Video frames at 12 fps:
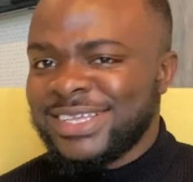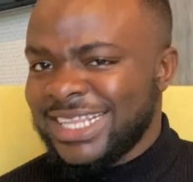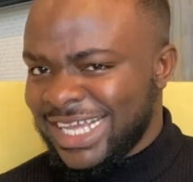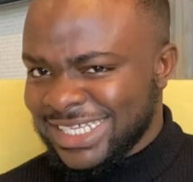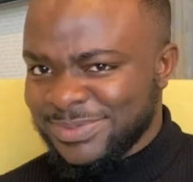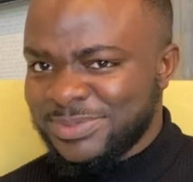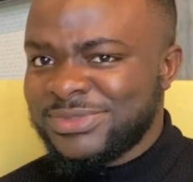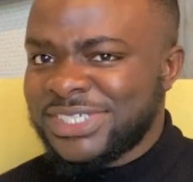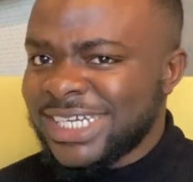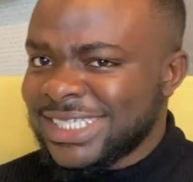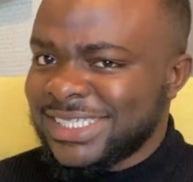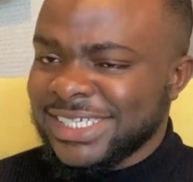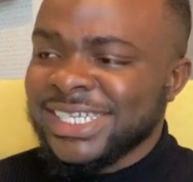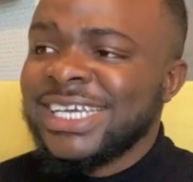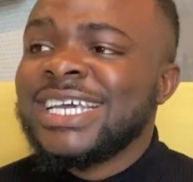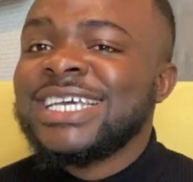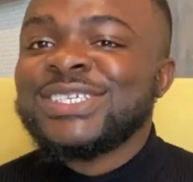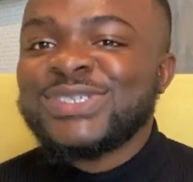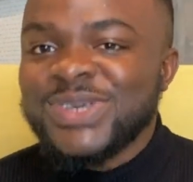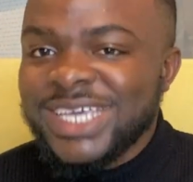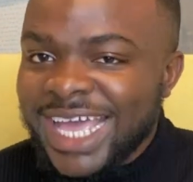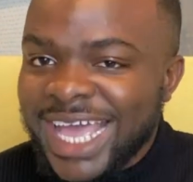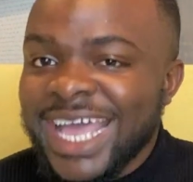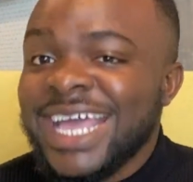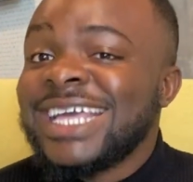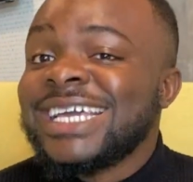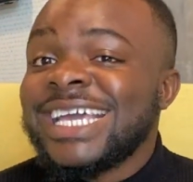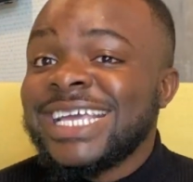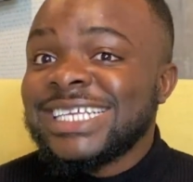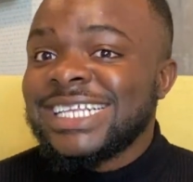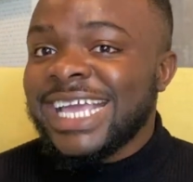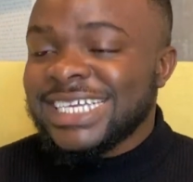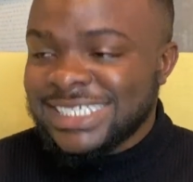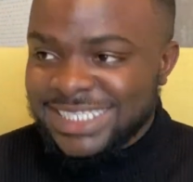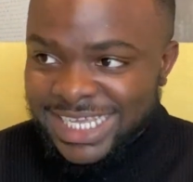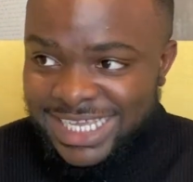That's interesting. So yeah, in the next